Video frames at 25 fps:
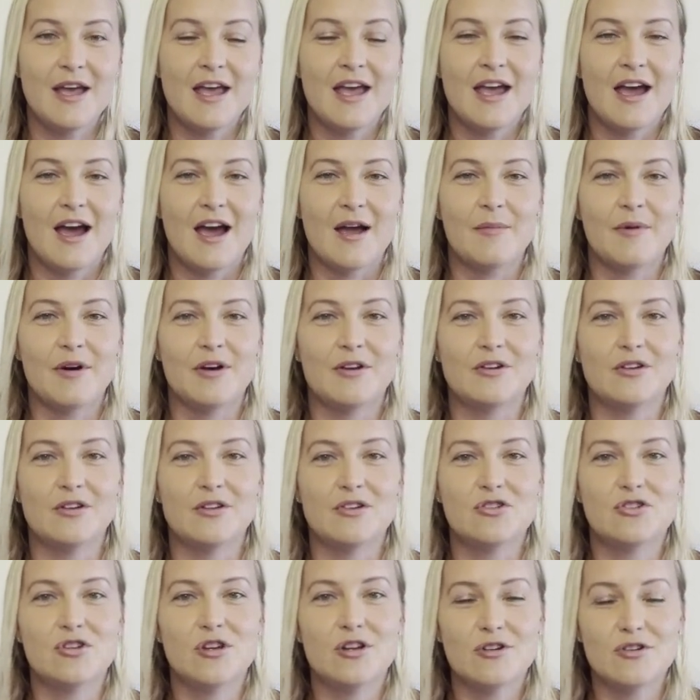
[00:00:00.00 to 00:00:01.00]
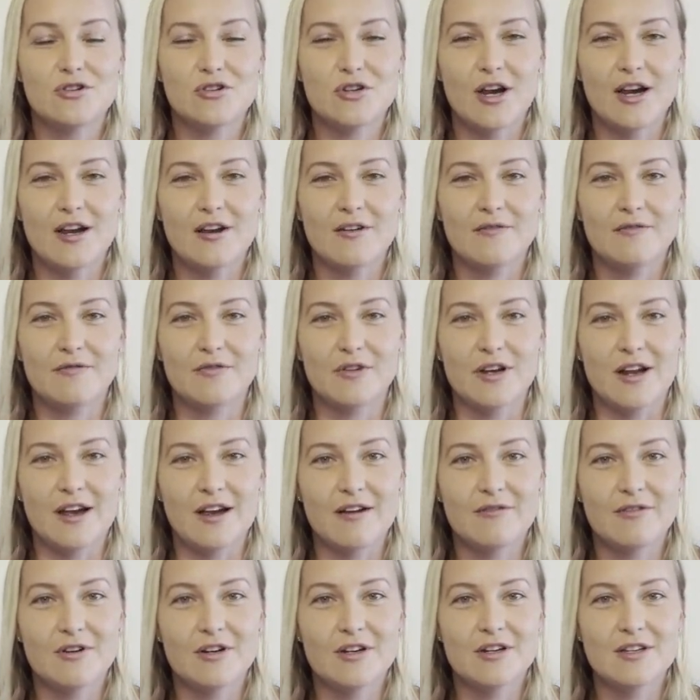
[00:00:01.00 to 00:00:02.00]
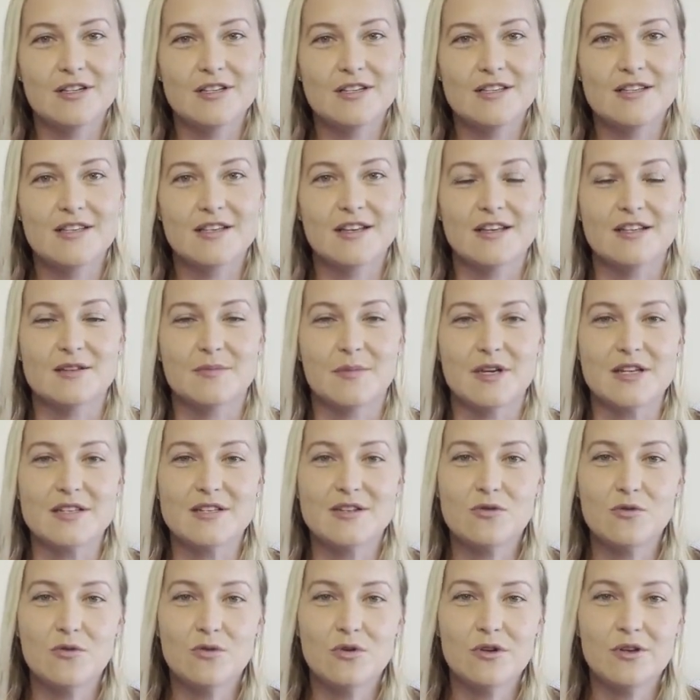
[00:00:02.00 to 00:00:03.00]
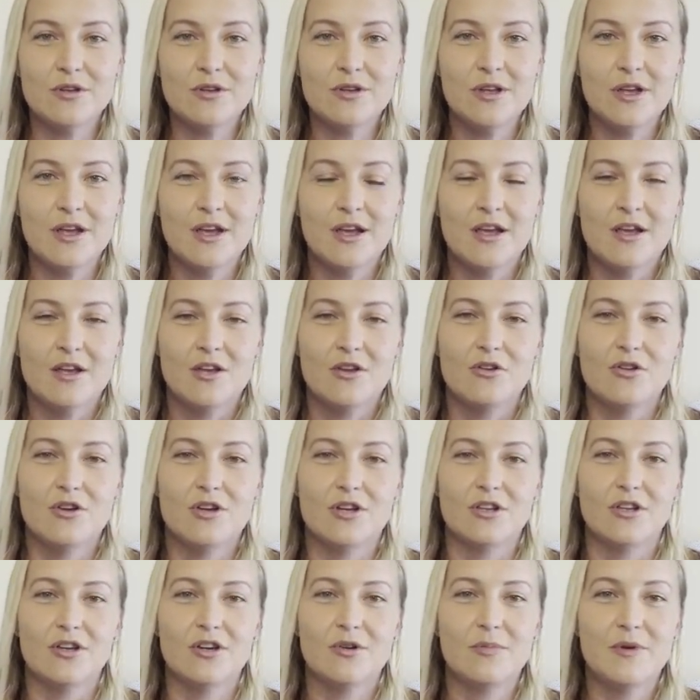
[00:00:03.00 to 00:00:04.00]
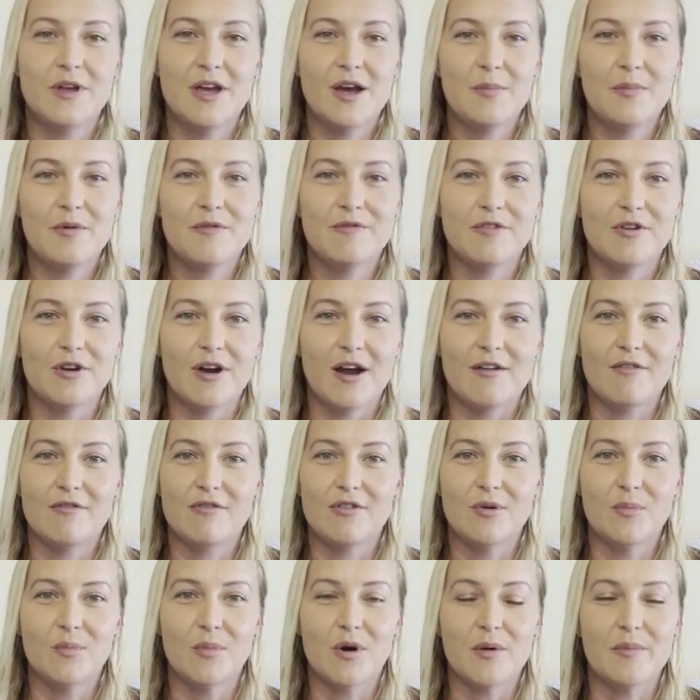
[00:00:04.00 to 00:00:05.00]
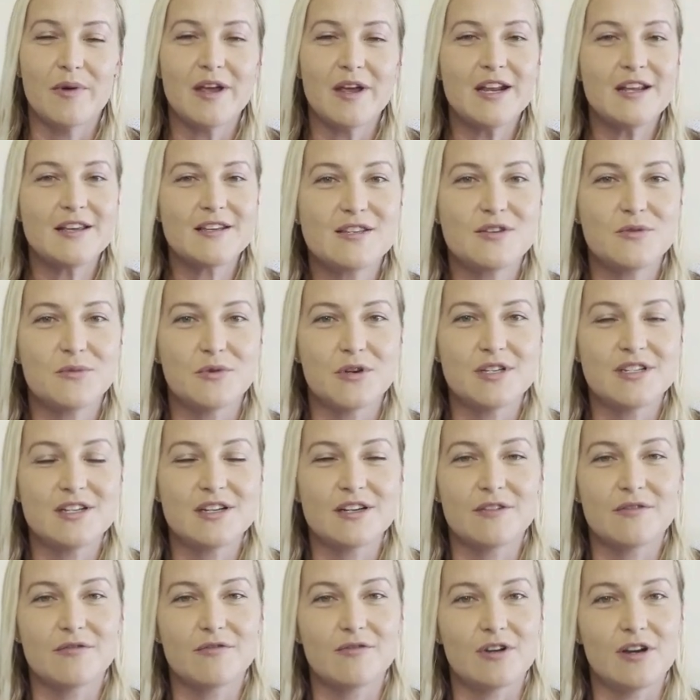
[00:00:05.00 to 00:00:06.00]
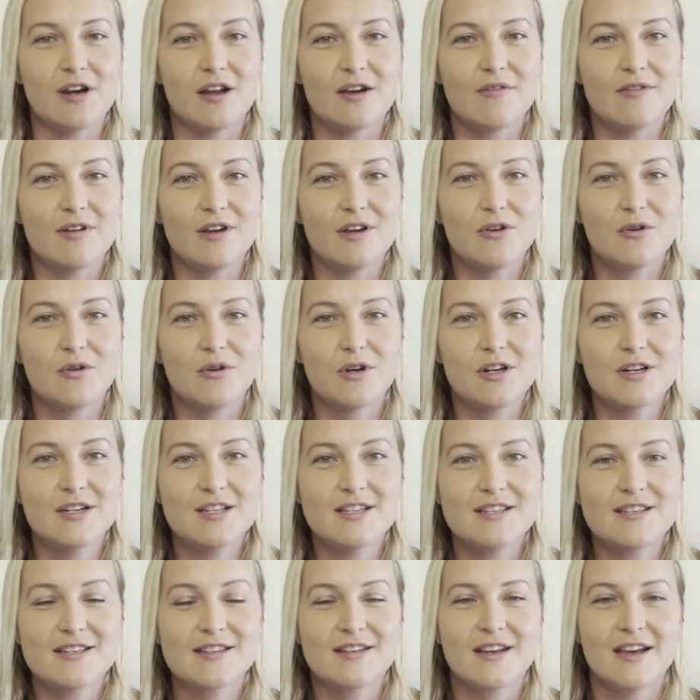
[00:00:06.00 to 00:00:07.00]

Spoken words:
I'm under Trident Freedivers is my school. You can look me up if you're ever in Barbados, you to take a freediving course.